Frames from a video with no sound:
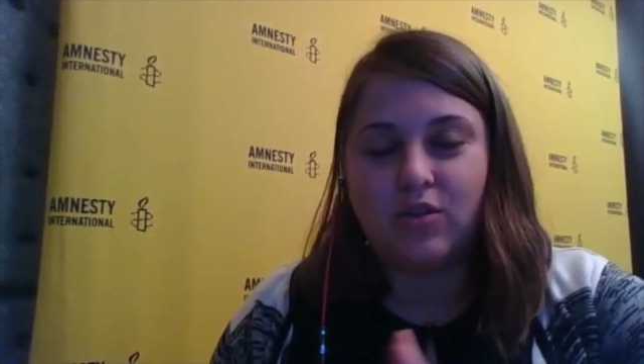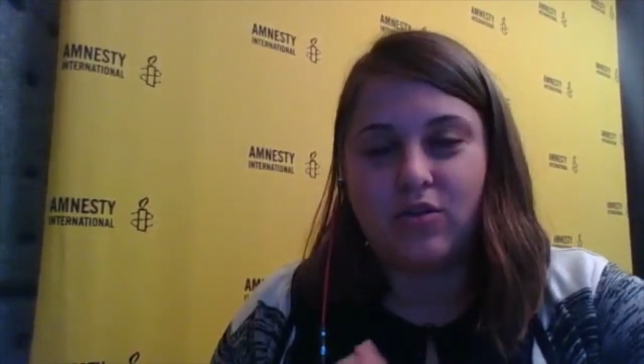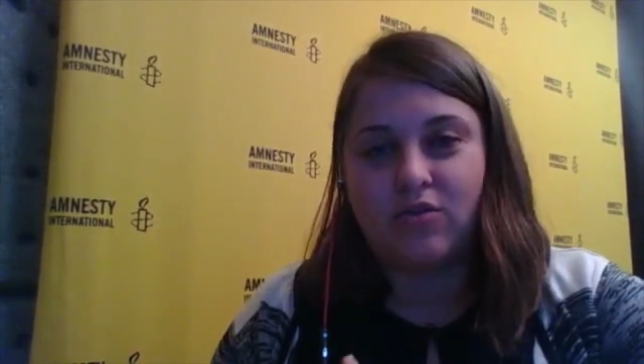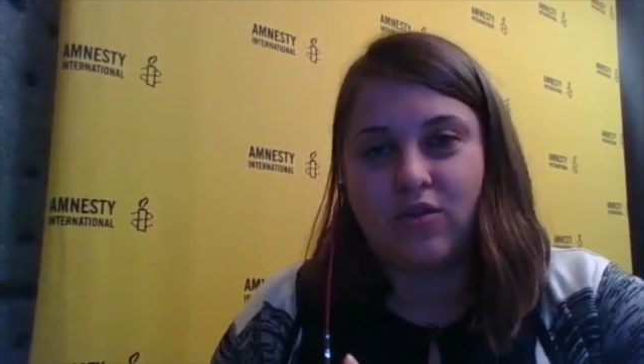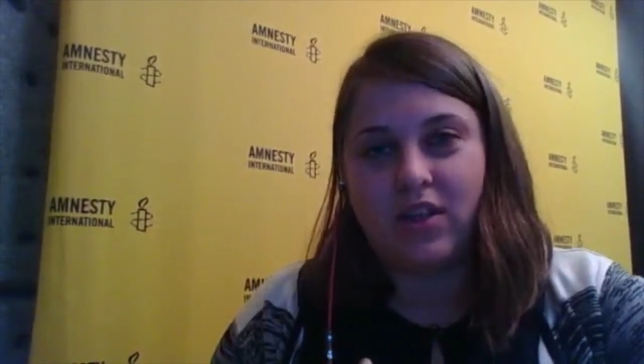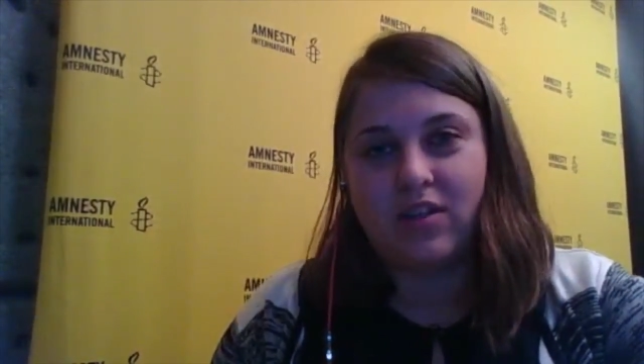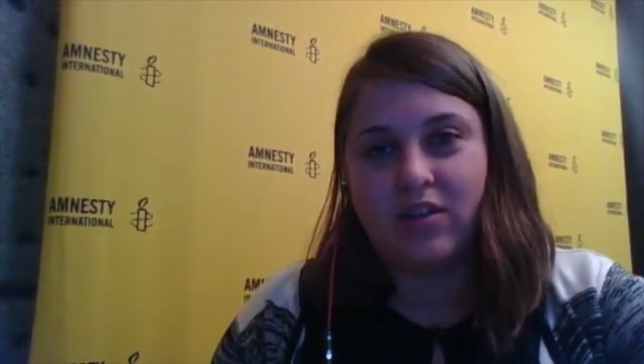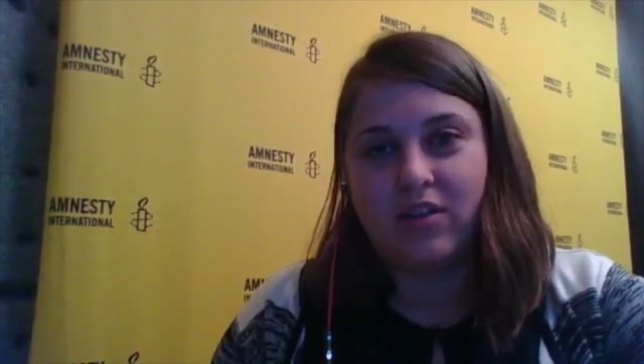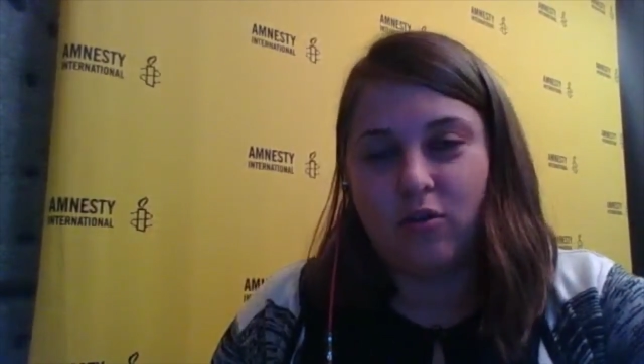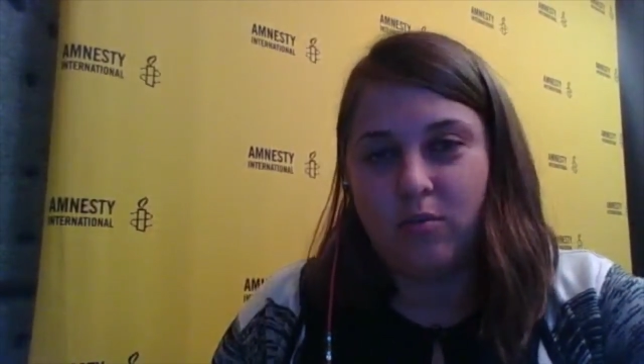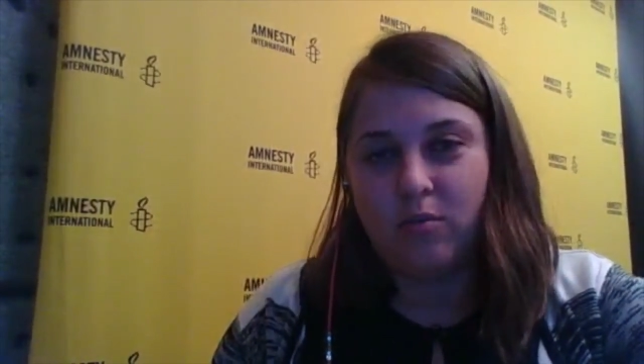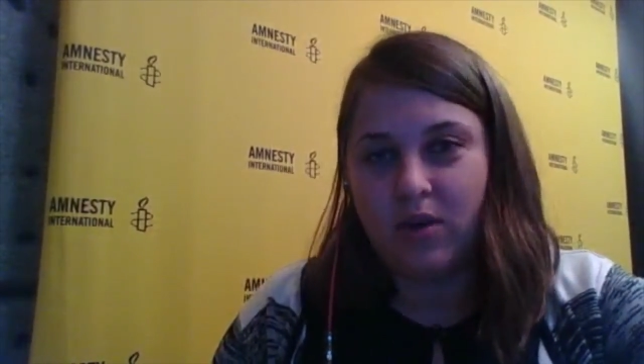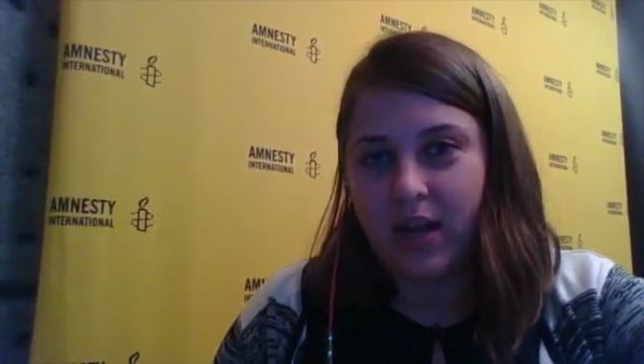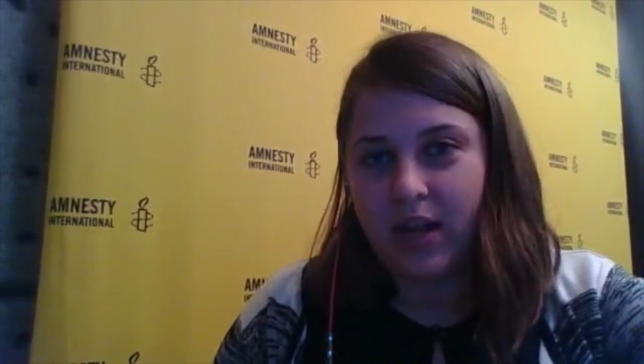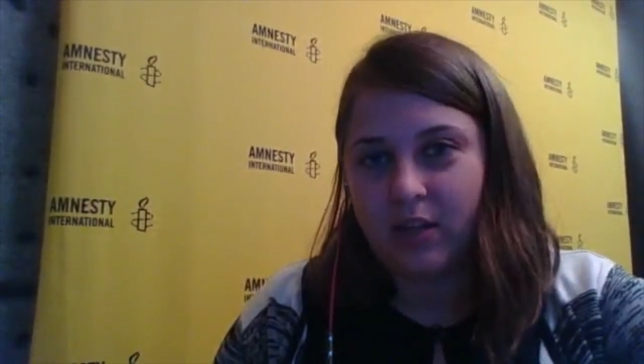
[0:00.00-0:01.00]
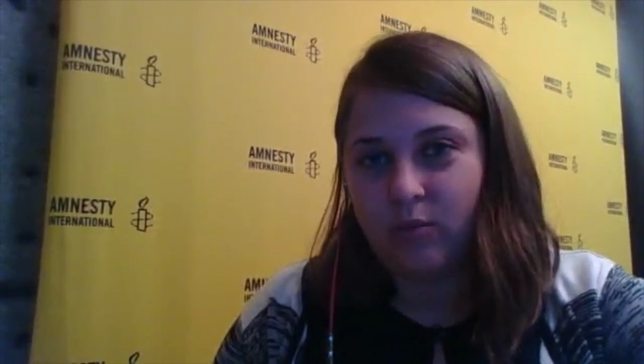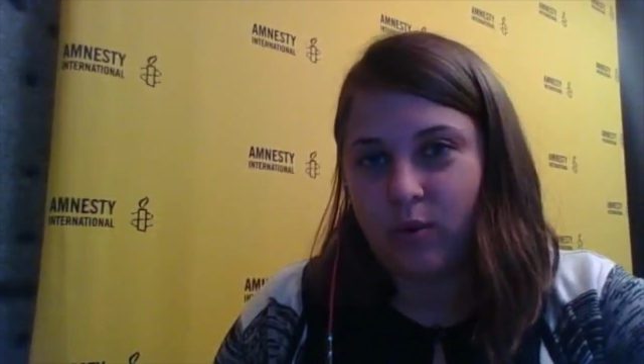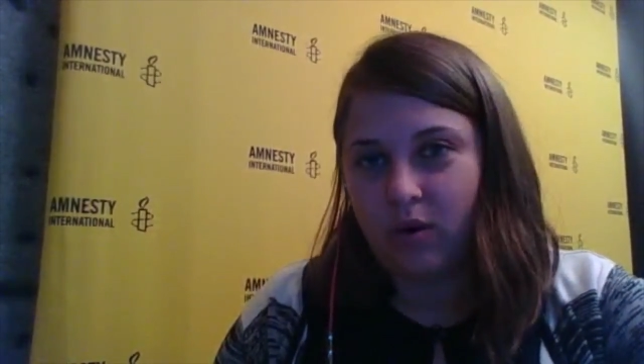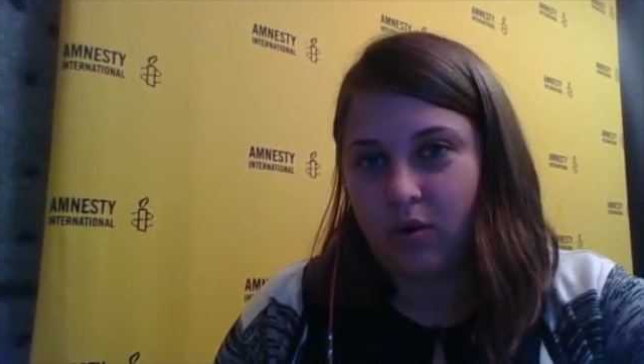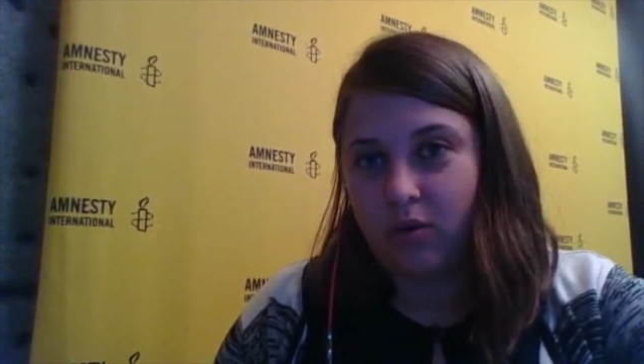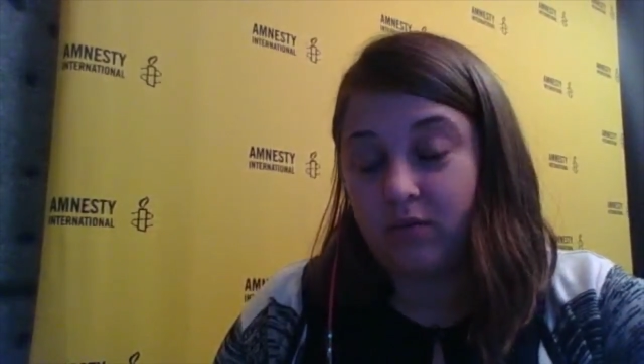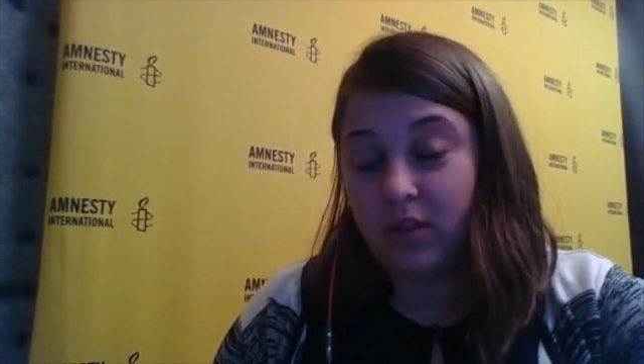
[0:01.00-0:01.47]
to create a global
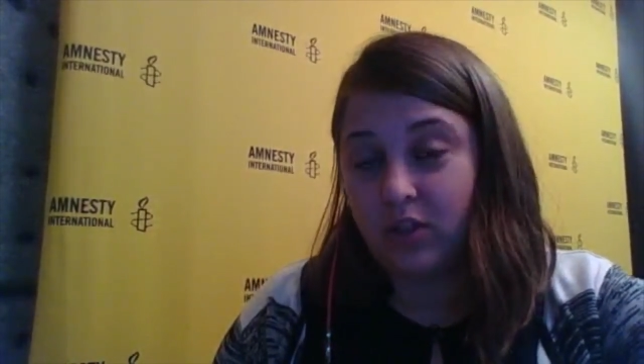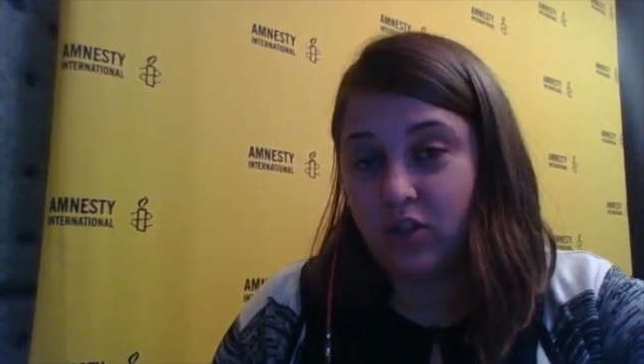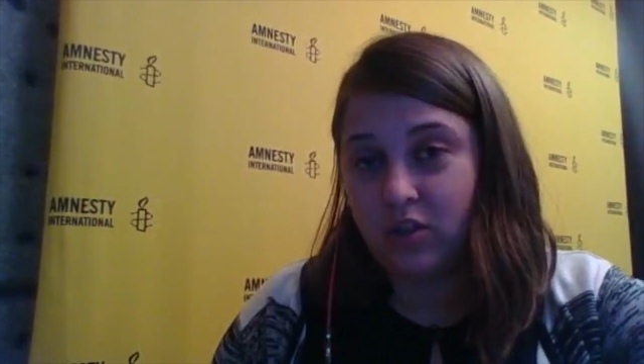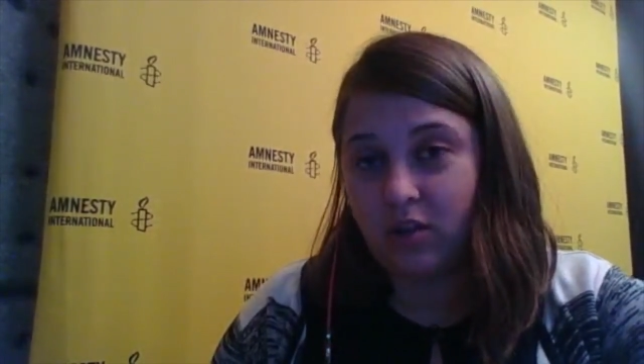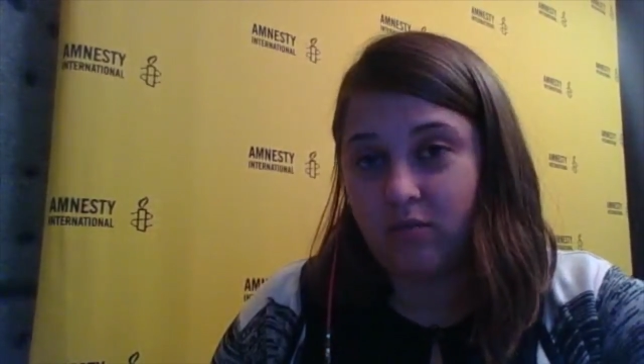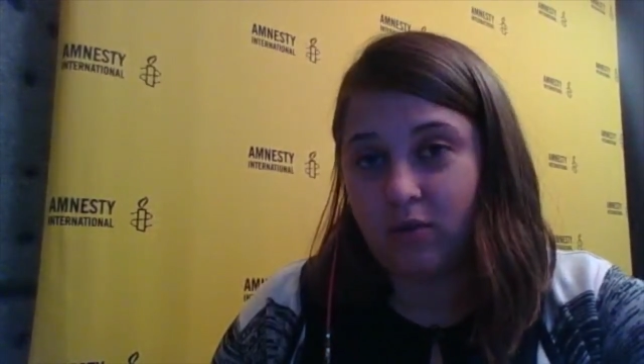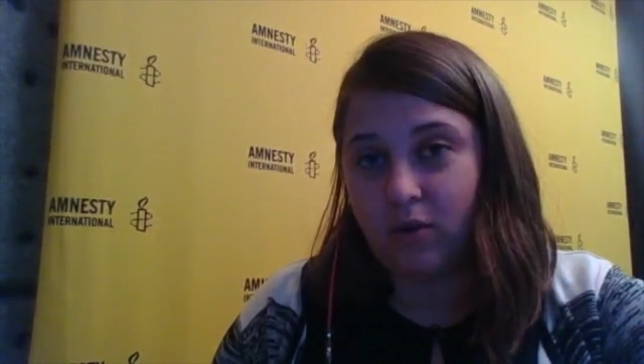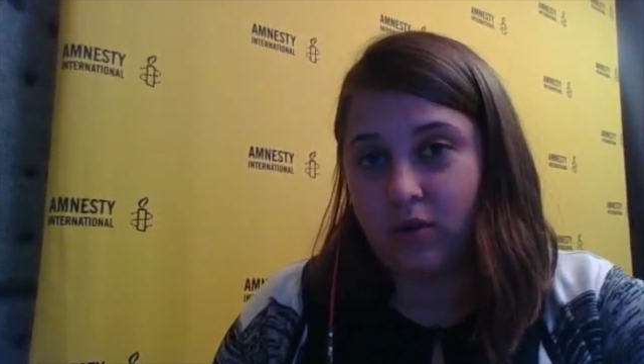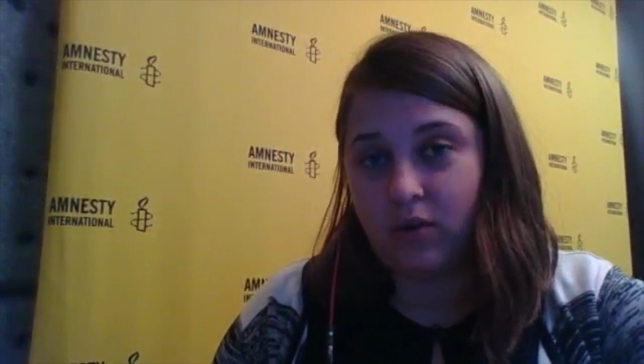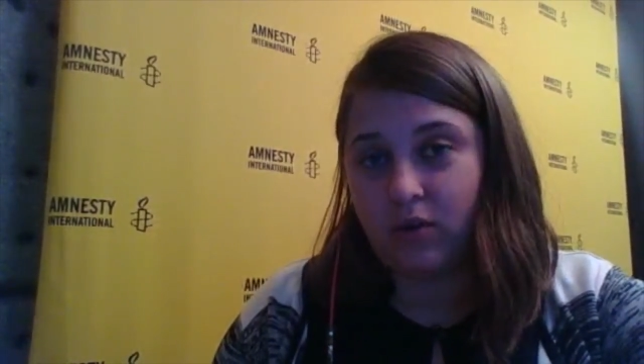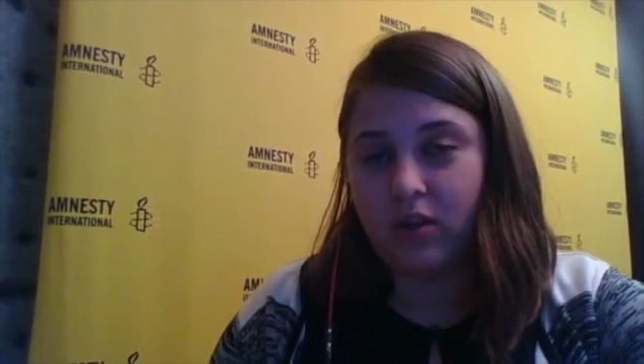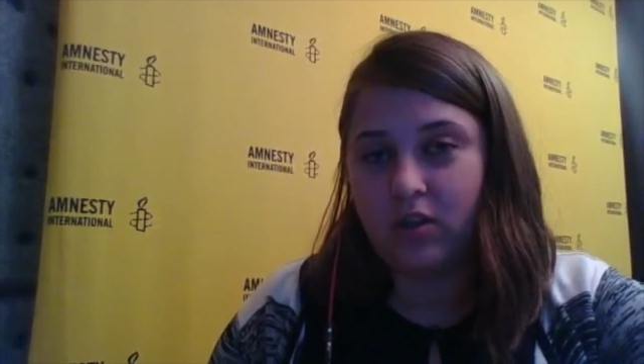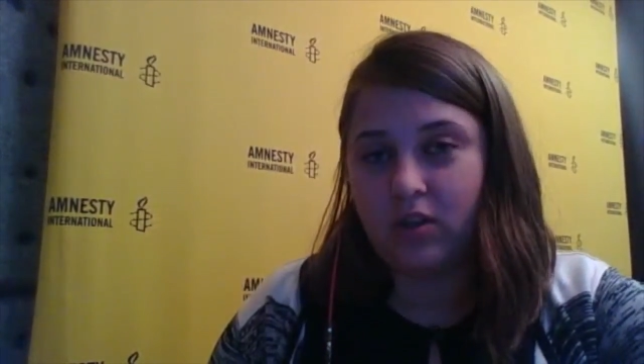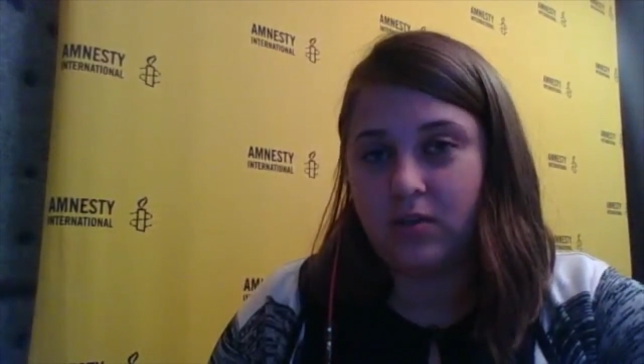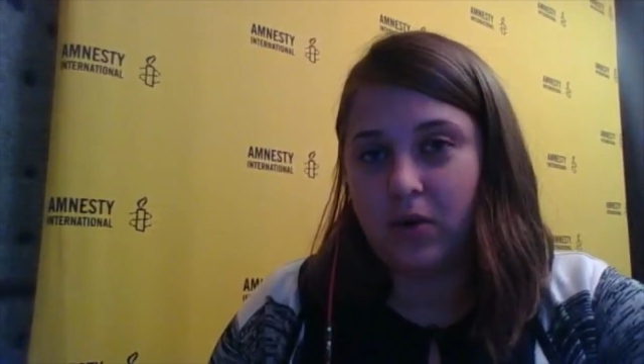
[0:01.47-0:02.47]
network of digital volunteers